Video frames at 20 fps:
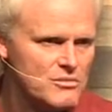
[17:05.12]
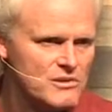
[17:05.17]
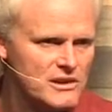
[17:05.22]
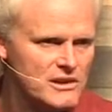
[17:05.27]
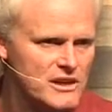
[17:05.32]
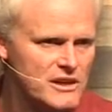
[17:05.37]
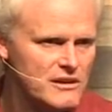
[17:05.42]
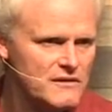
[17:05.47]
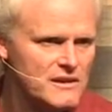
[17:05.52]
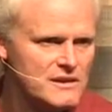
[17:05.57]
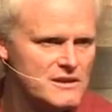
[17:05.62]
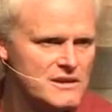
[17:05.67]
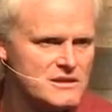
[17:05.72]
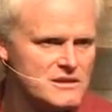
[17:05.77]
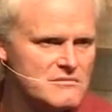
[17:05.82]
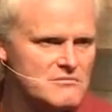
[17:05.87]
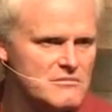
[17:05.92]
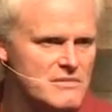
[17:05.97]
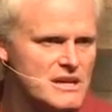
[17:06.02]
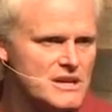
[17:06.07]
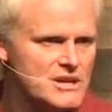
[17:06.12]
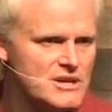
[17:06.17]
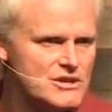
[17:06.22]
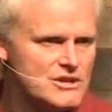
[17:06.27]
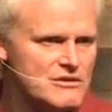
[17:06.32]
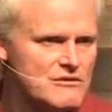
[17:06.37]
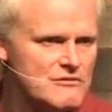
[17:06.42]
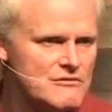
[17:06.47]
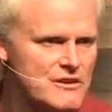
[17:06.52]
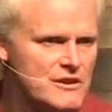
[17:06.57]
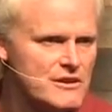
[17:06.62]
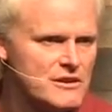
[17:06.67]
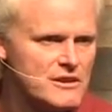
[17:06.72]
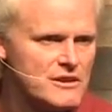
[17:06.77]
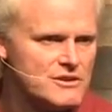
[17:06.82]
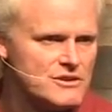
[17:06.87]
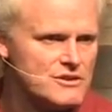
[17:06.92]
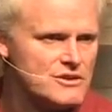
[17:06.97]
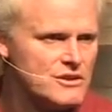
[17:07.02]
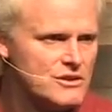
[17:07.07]
you believe. He doesn't minister
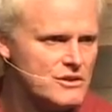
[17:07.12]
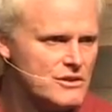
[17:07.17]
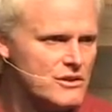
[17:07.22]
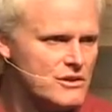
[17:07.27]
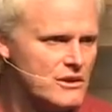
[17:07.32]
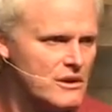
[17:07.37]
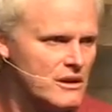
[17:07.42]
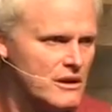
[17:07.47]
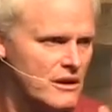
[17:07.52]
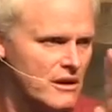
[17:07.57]
feelings to you.